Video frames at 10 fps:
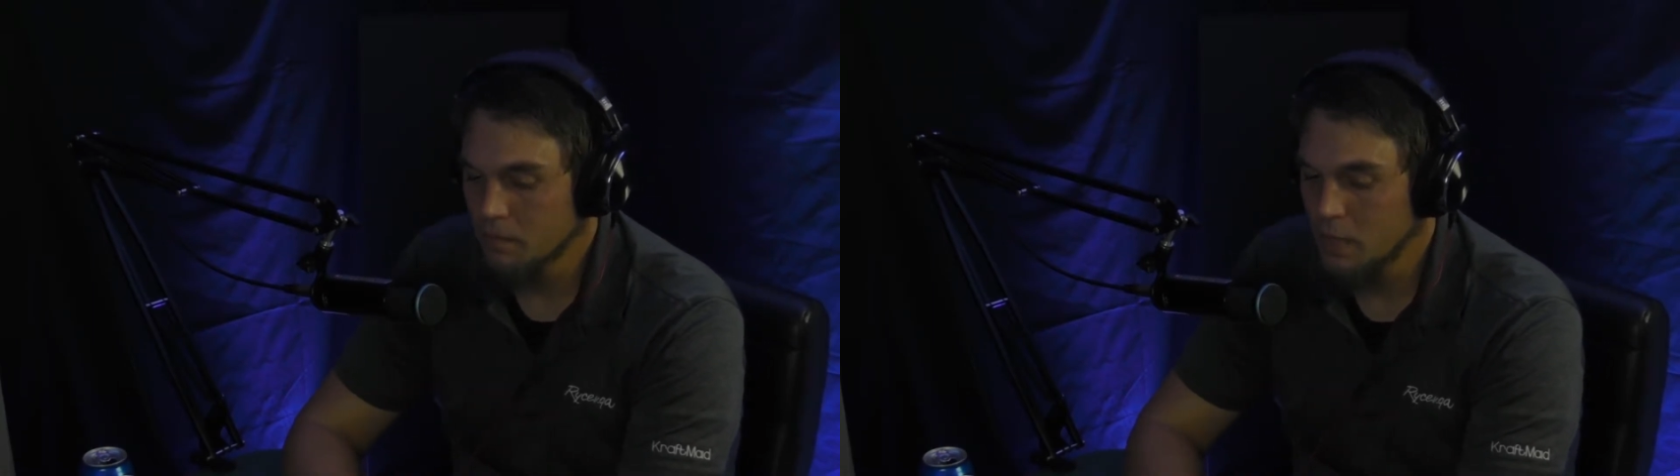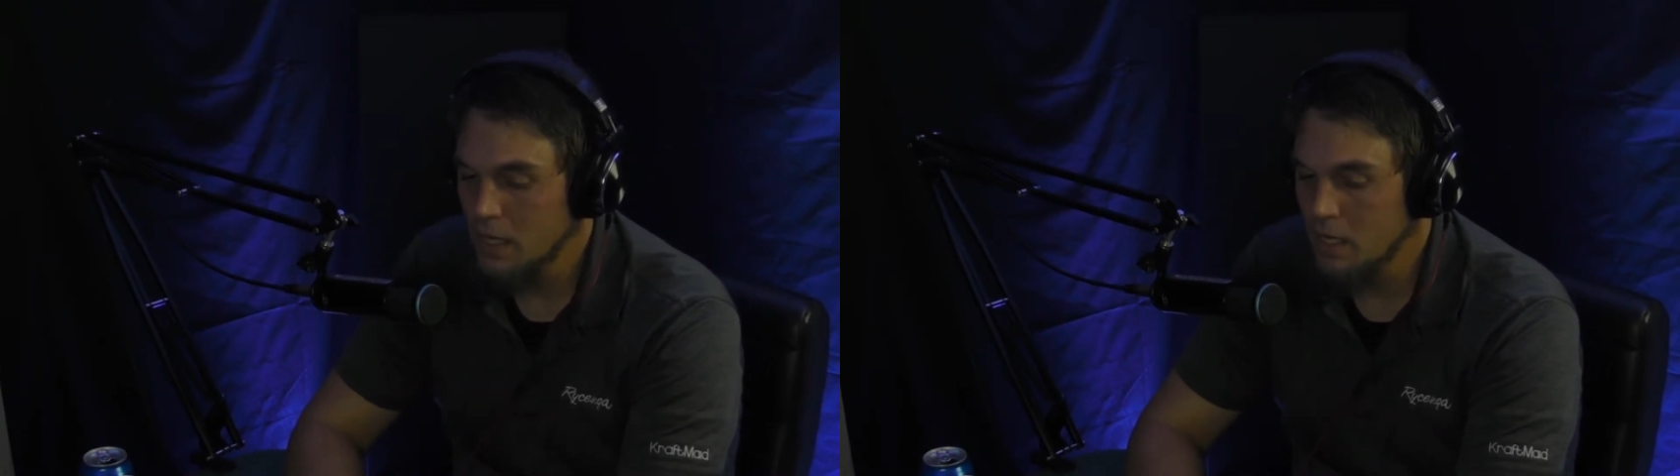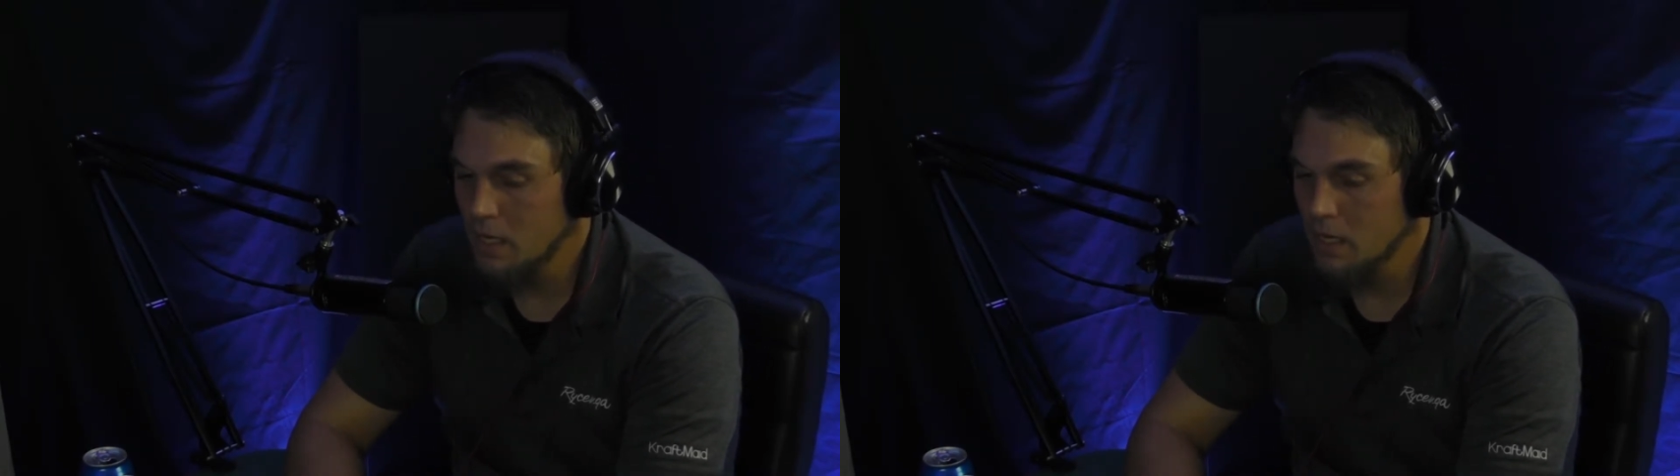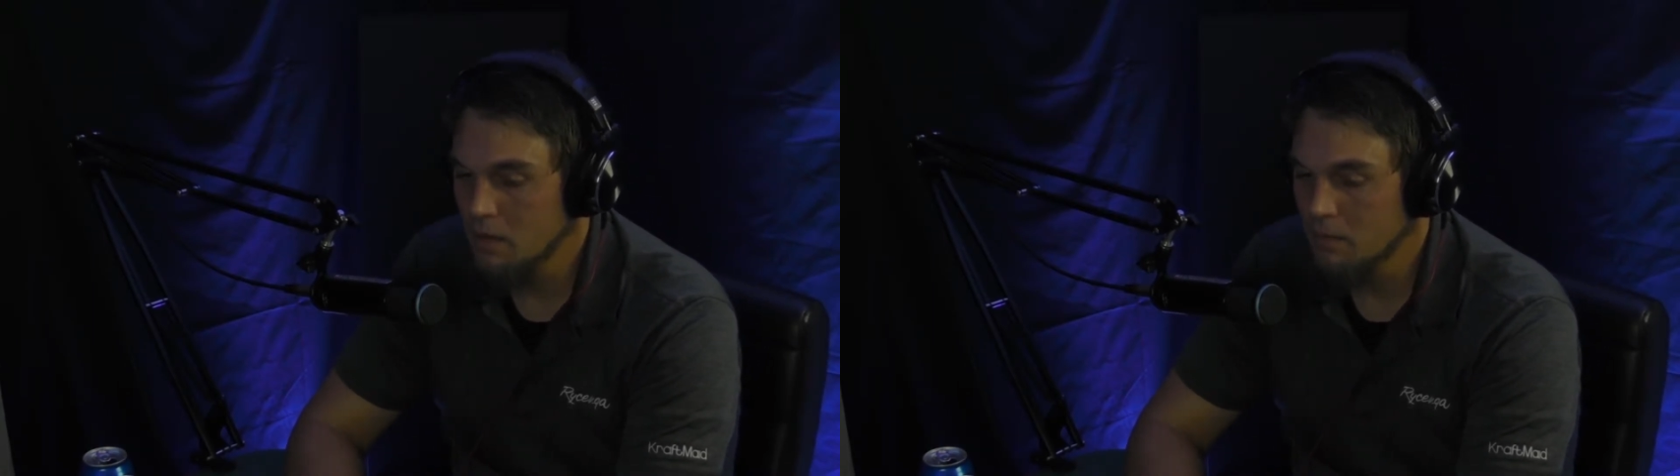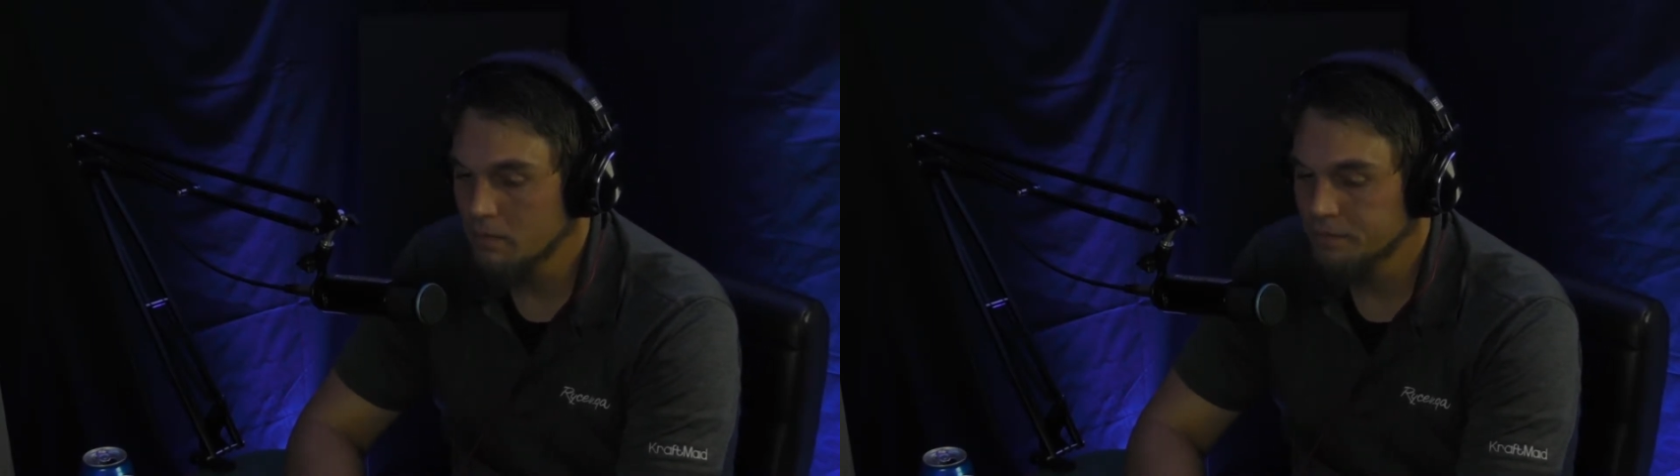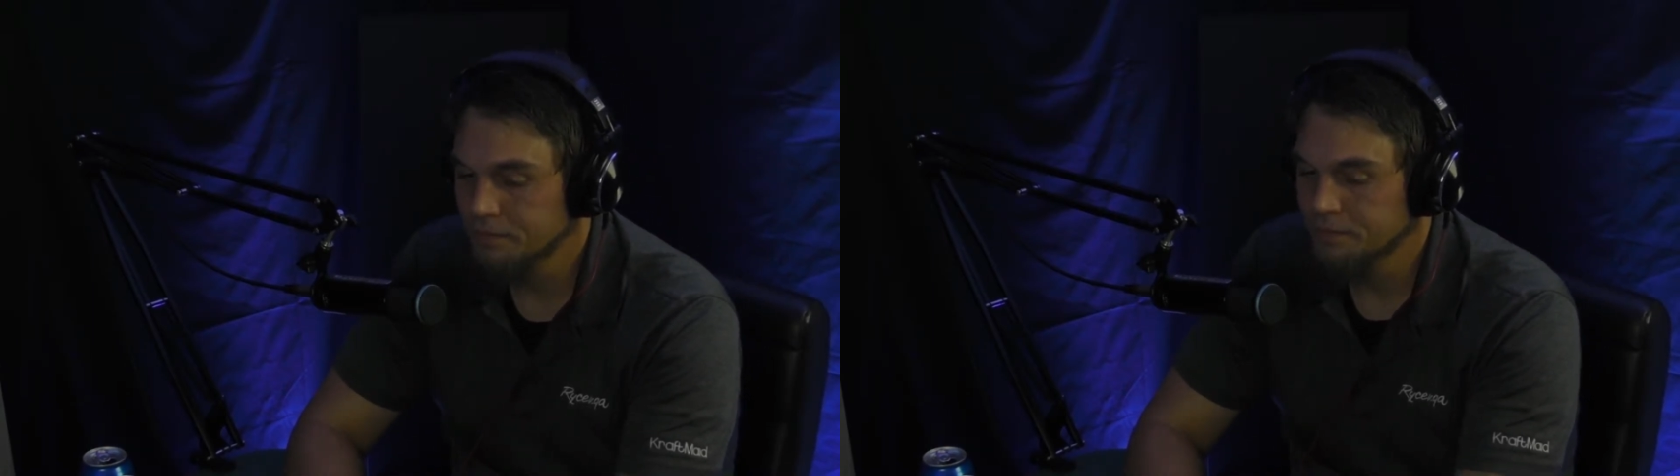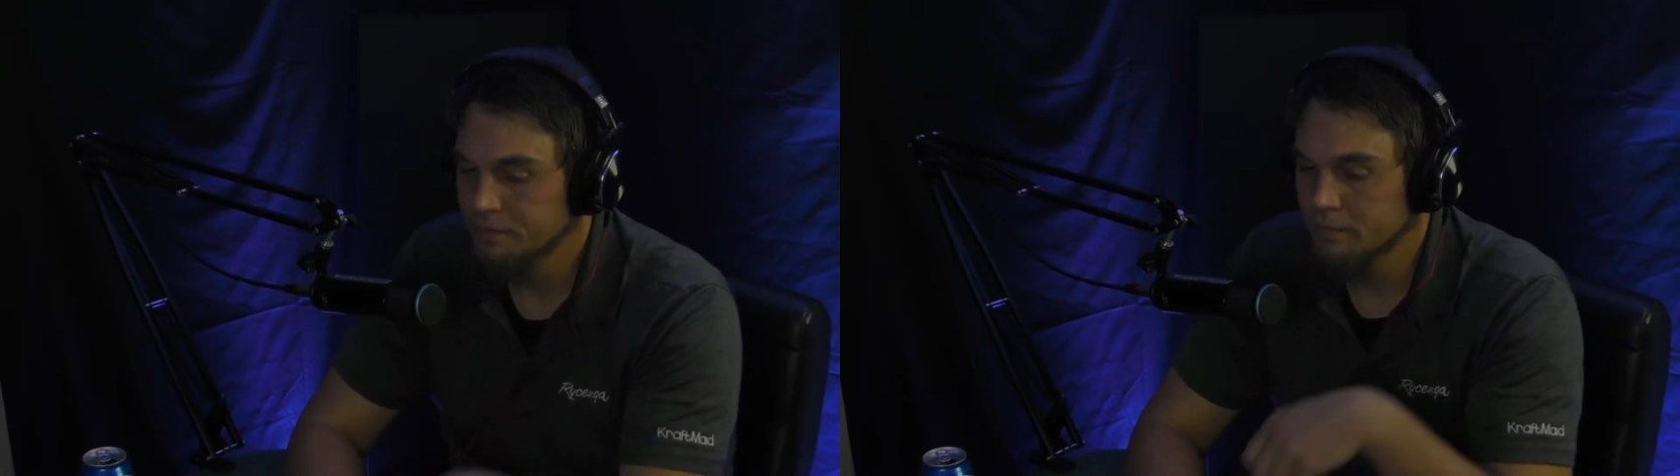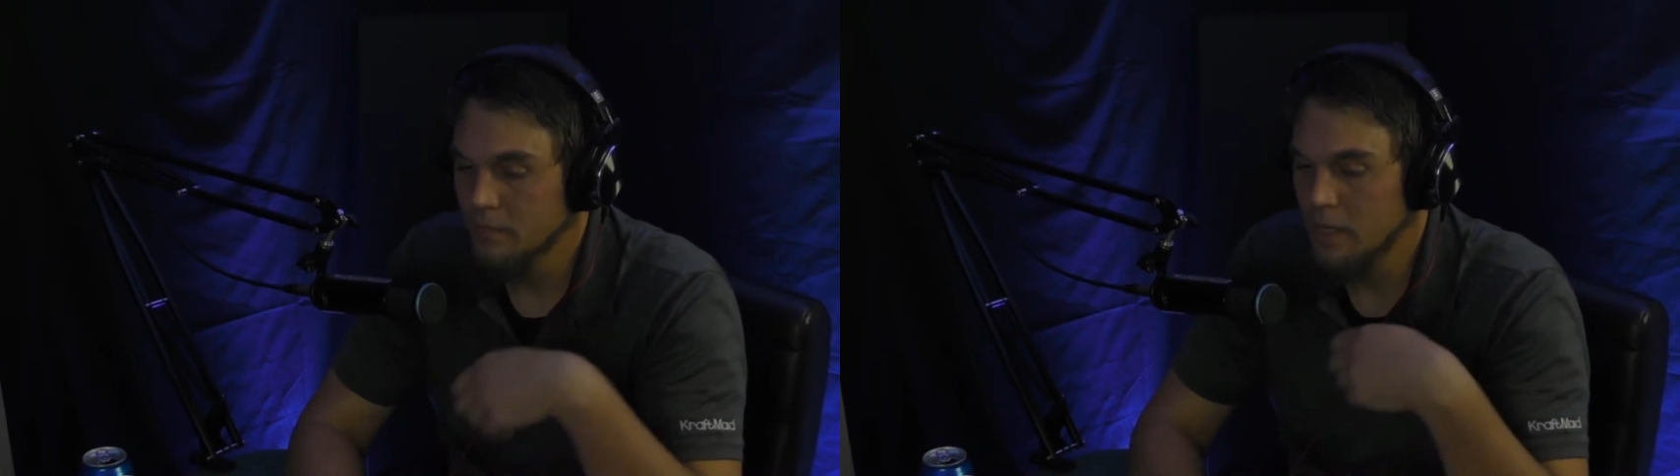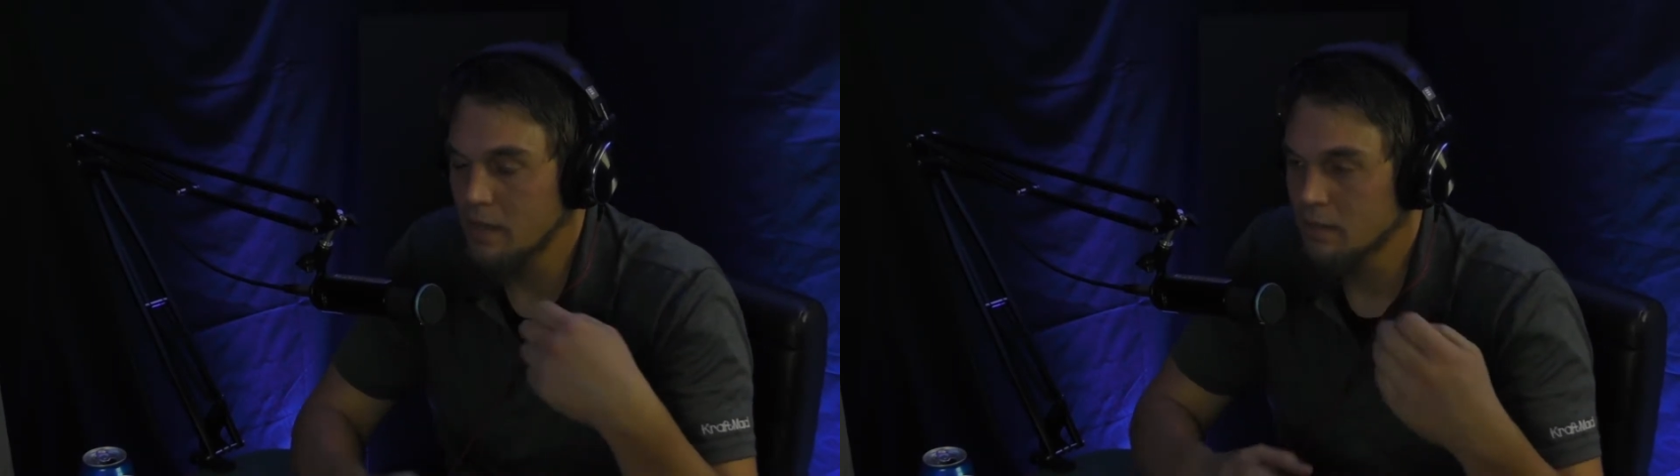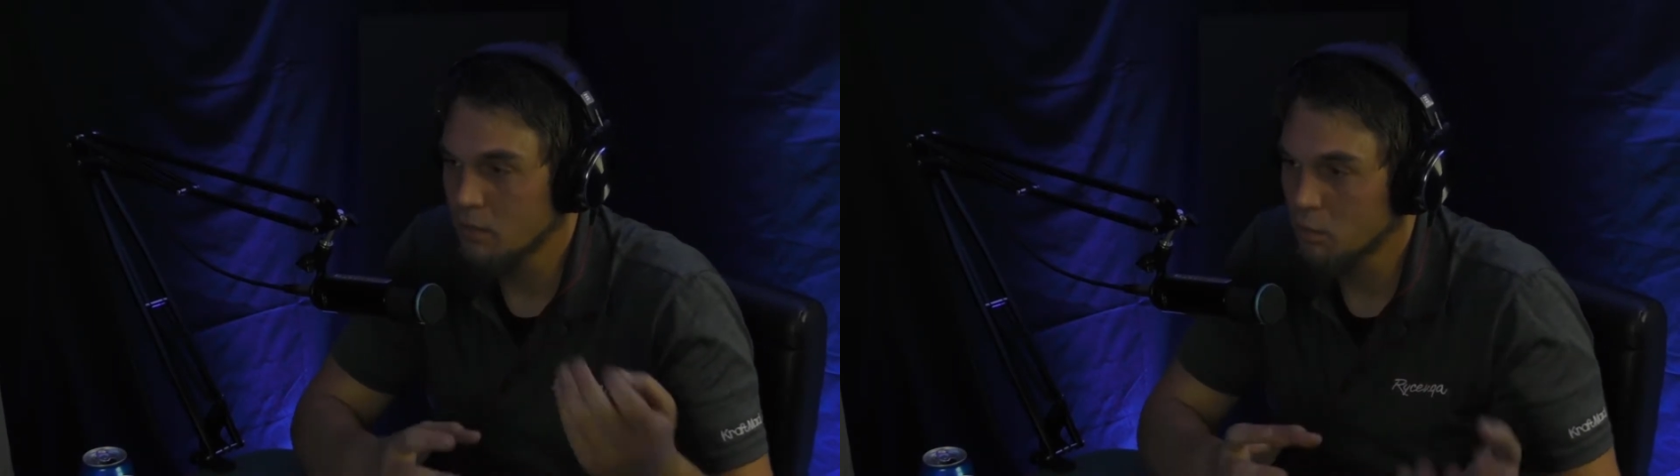P
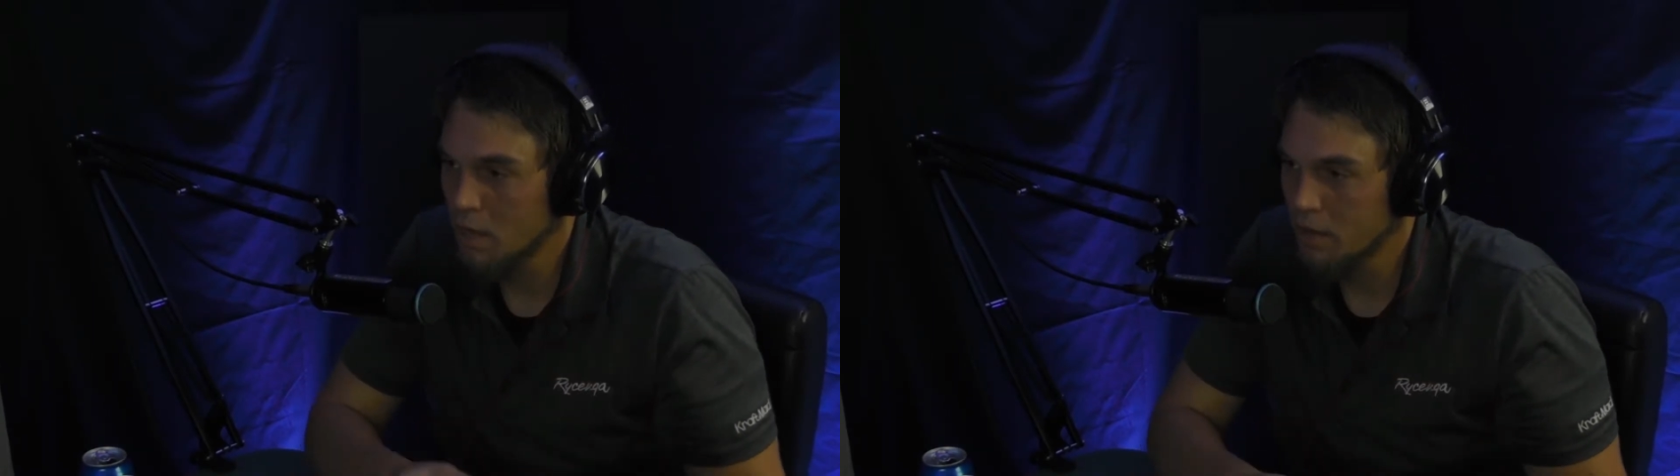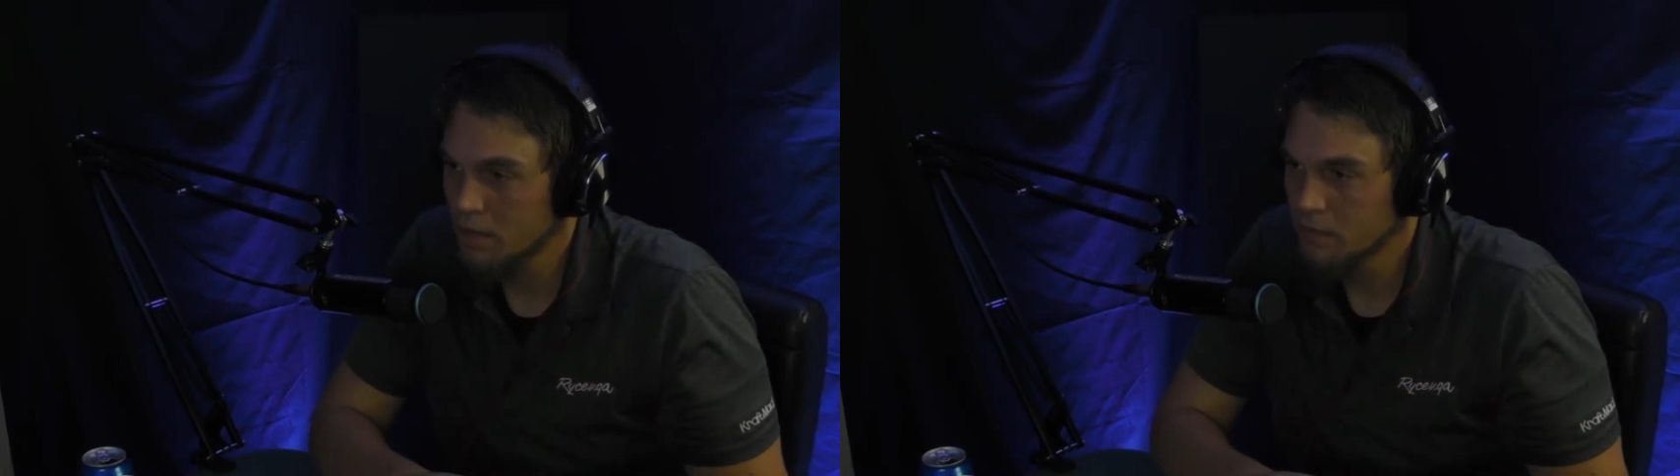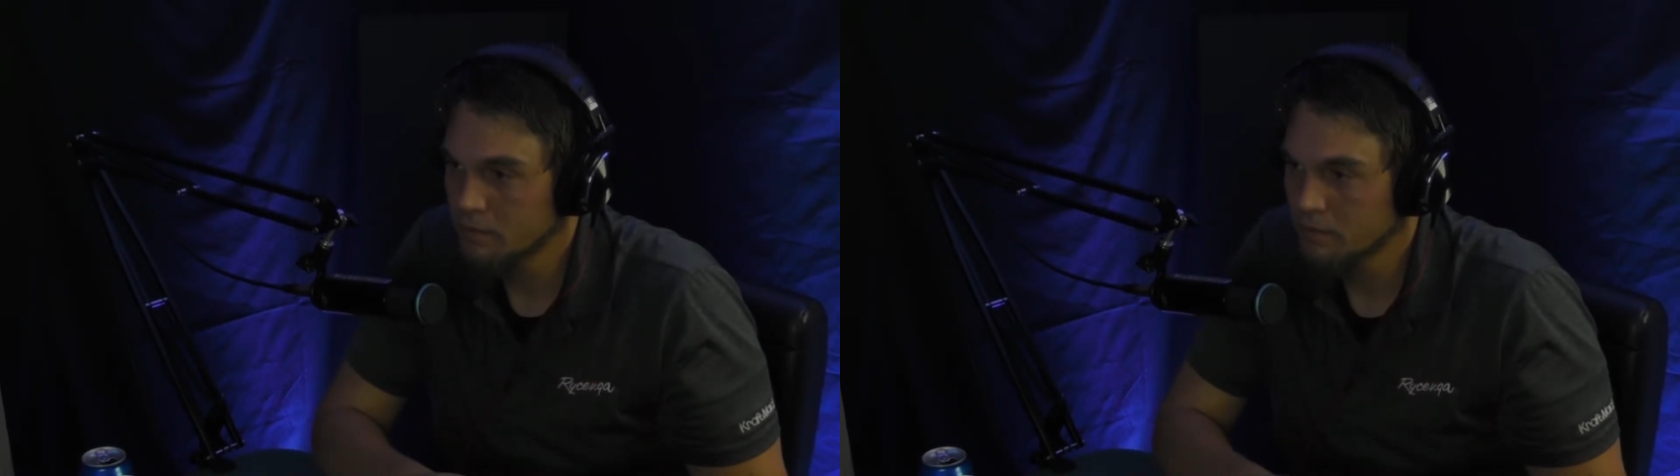is a brother